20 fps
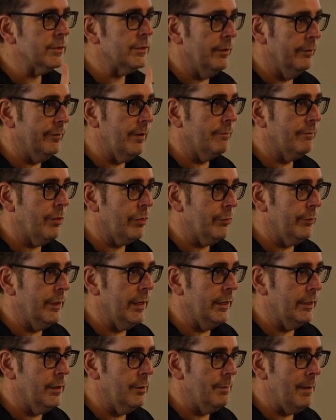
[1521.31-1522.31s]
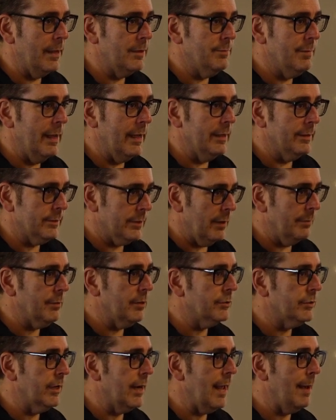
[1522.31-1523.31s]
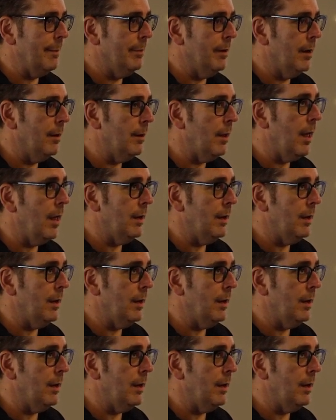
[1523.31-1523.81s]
So if you have a 300 page manuscript, it should happen on,